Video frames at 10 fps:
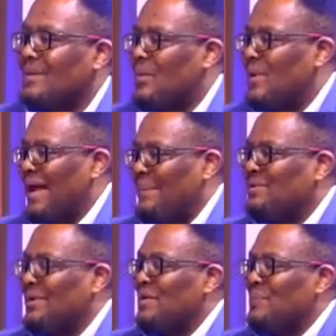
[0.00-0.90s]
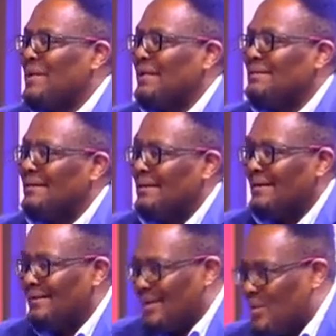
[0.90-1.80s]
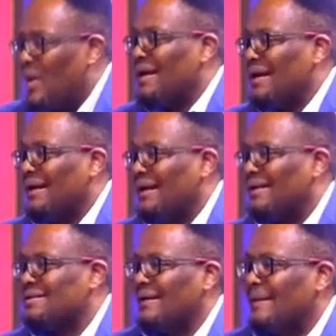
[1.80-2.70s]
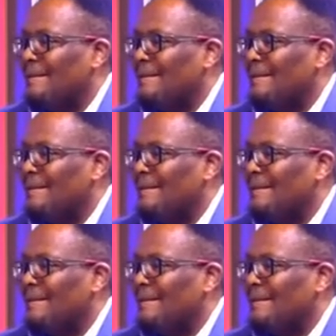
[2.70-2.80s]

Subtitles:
We come to the UPND. They won an election.